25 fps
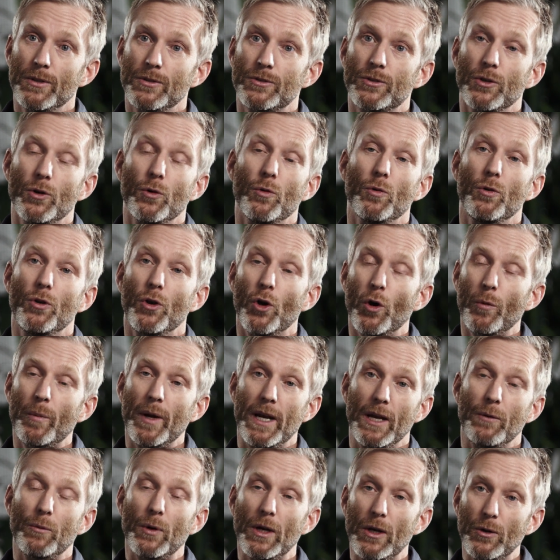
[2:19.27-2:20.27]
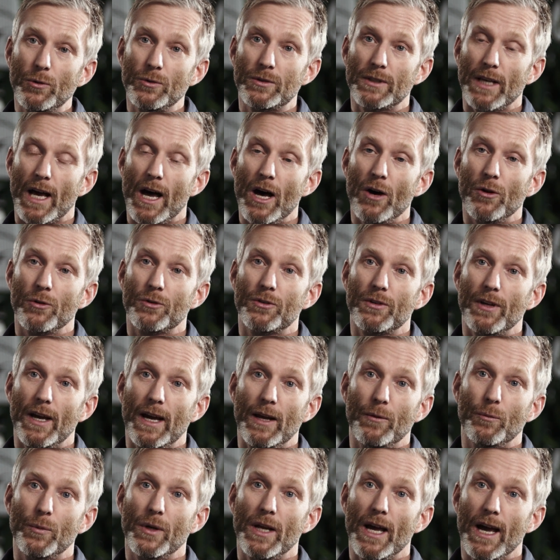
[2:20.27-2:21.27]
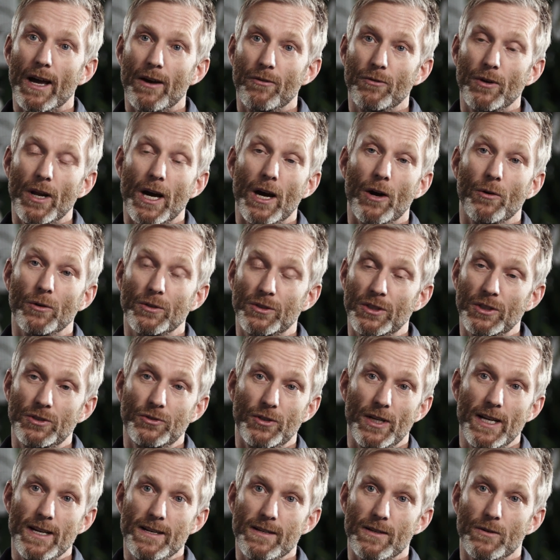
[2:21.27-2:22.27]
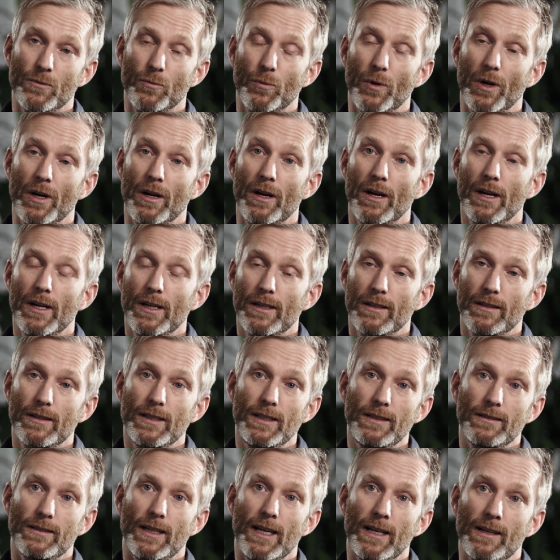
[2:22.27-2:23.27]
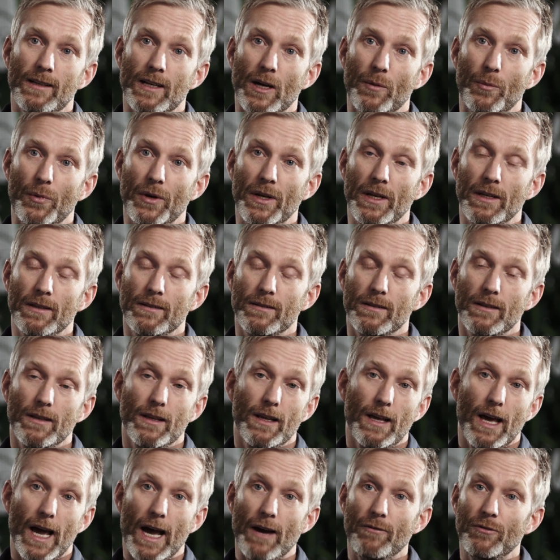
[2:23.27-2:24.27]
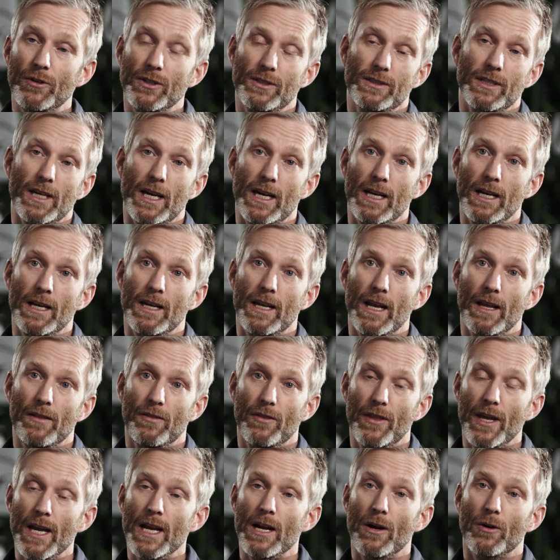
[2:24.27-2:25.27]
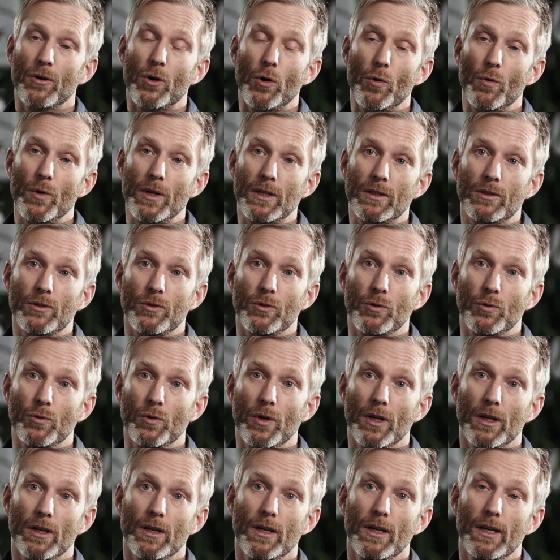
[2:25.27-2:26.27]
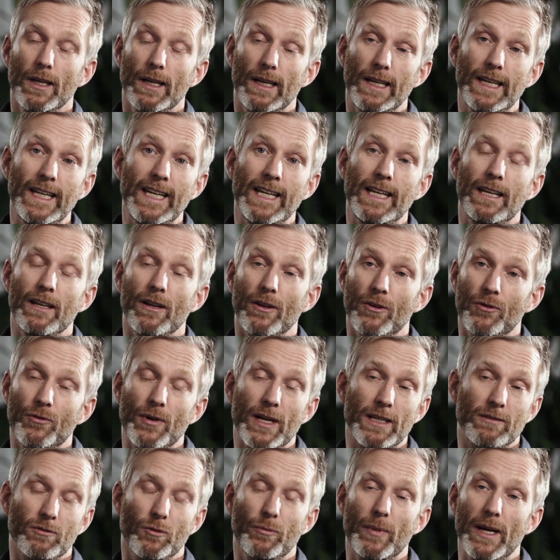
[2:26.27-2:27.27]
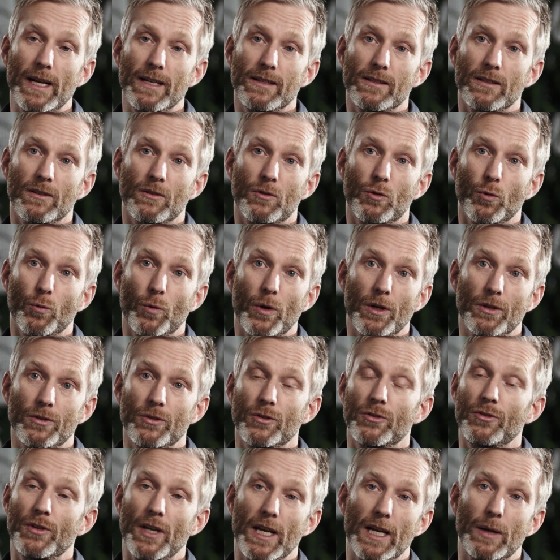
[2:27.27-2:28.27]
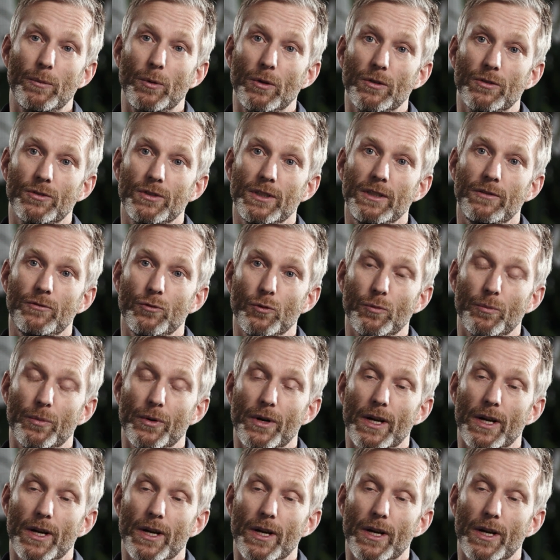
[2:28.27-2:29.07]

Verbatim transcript: So nobody will lose out and we have now a situation where these eight companies have decided that they are going to lead a transformation towards sustainable seafood